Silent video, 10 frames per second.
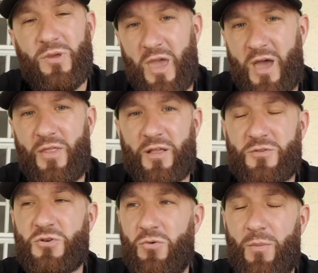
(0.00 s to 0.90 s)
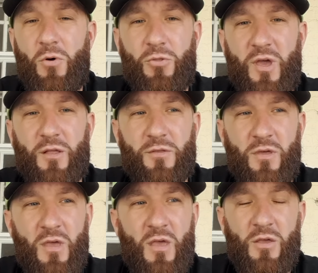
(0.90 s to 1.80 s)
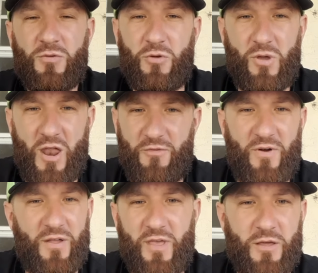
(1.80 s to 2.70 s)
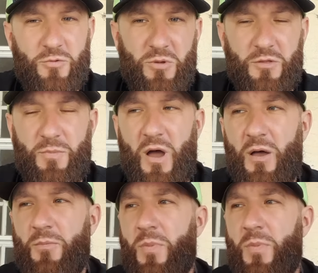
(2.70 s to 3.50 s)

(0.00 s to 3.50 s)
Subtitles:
Yeah, that's true on both ends. So you got to find that sweet spot.